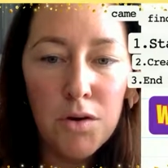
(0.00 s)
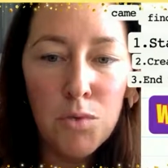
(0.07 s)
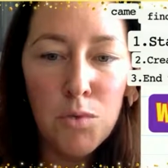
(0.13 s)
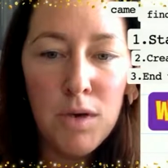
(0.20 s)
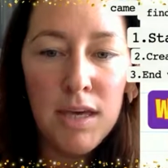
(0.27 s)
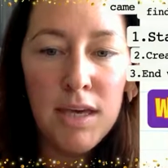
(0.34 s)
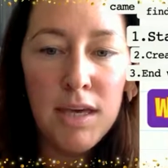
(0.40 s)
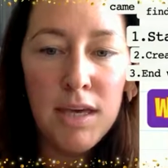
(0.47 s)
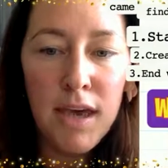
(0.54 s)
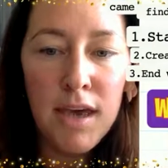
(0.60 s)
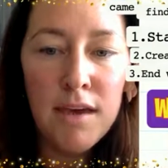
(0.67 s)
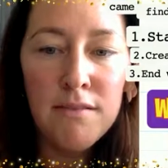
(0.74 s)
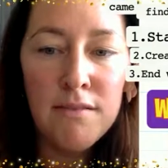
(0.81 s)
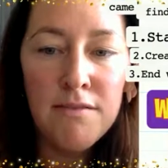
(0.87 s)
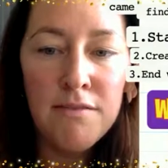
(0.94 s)
We
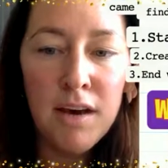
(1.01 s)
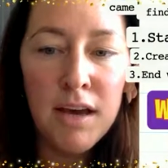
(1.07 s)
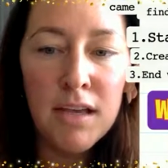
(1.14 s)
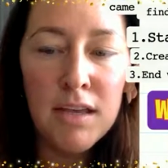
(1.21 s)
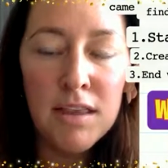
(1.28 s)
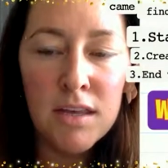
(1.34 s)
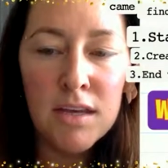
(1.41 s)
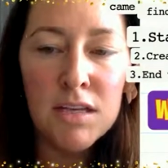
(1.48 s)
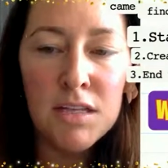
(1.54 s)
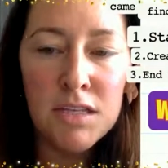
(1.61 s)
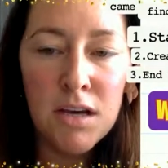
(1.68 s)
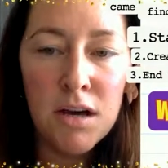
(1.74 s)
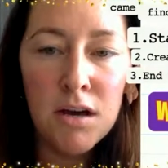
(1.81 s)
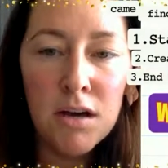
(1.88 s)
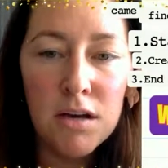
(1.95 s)
can find the
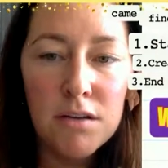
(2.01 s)
dog.